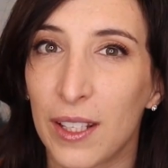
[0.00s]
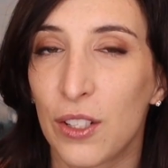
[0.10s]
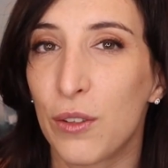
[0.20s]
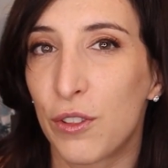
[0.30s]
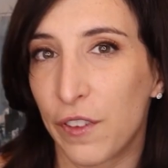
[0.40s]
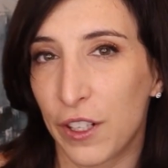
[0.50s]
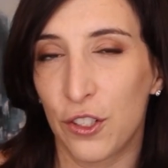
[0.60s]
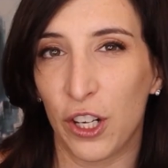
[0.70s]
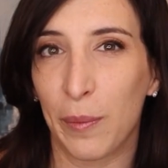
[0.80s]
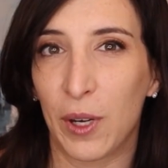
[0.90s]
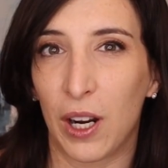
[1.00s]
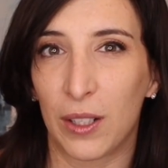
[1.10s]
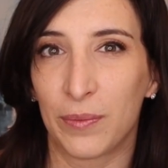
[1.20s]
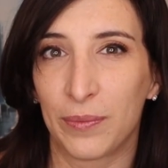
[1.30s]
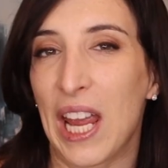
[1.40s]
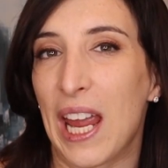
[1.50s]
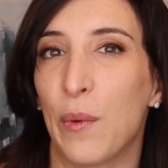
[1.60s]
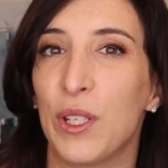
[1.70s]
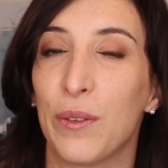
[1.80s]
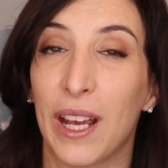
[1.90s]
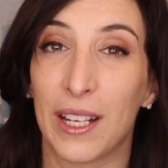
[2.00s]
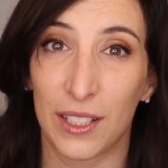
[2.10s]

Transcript: to use for your dream car. And when you get